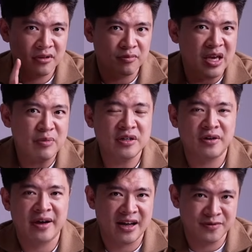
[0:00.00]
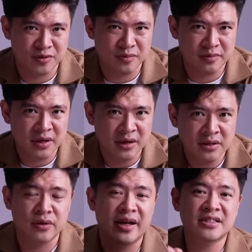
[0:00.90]
maybe you don't have to.
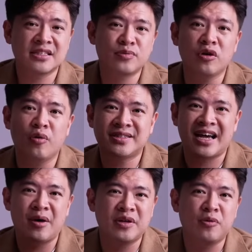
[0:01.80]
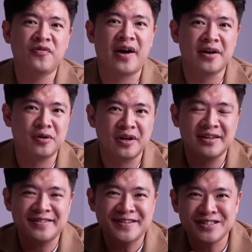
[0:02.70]
So let's explore what's happening with Iota
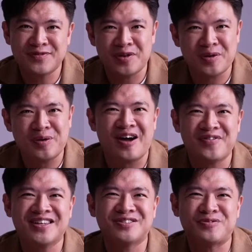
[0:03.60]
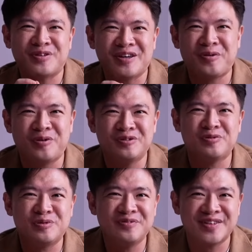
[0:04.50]
in this video. I think it's really cool to
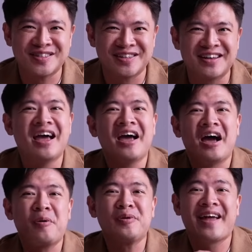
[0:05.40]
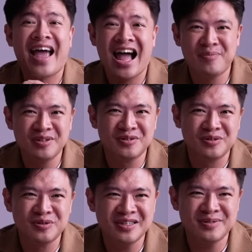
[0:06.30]
revisit it. I'm really happy to
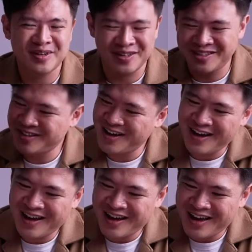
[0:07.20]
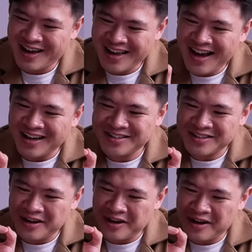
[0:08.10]
do this because, yeah, it's
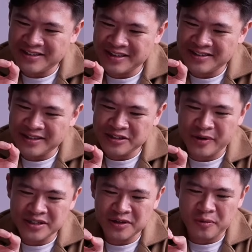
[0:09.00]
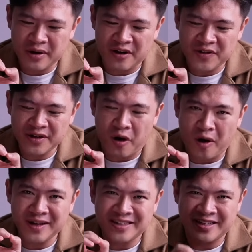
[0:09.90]
a situation where I think
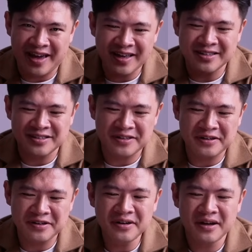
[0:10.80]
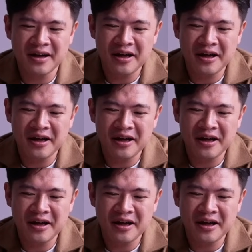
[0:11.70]
all the tech is here,